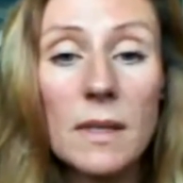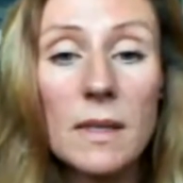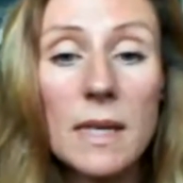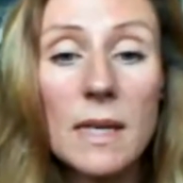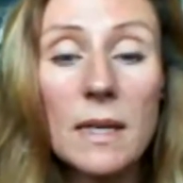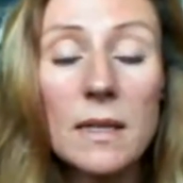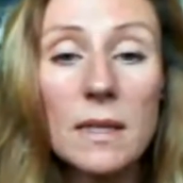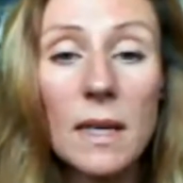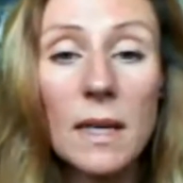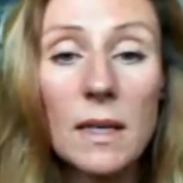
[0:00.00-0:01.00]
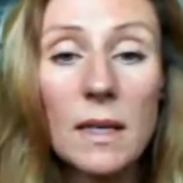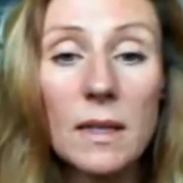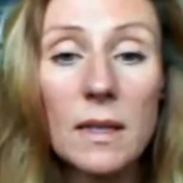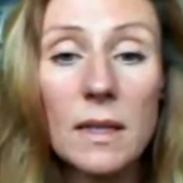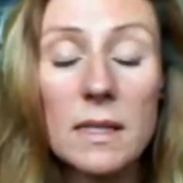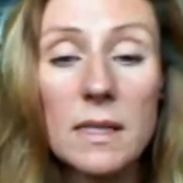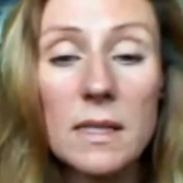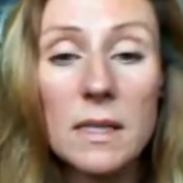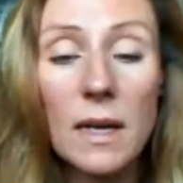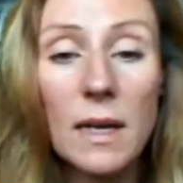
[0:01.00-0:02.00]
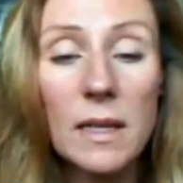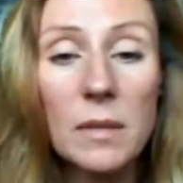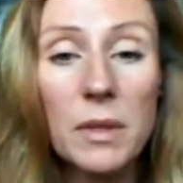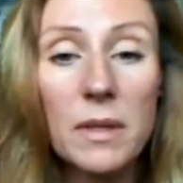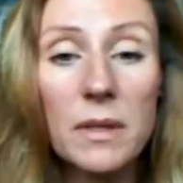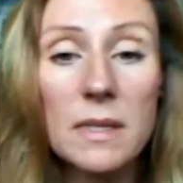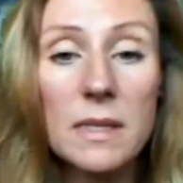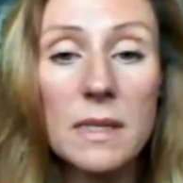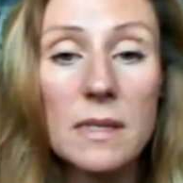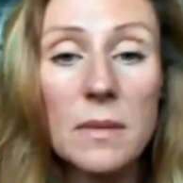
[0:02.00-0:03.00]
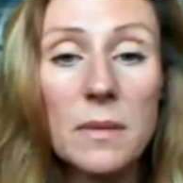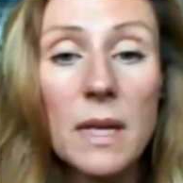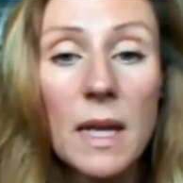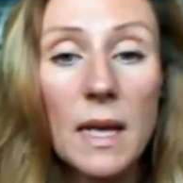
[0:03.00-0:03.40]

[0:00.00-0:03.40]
The second thing that I like about this system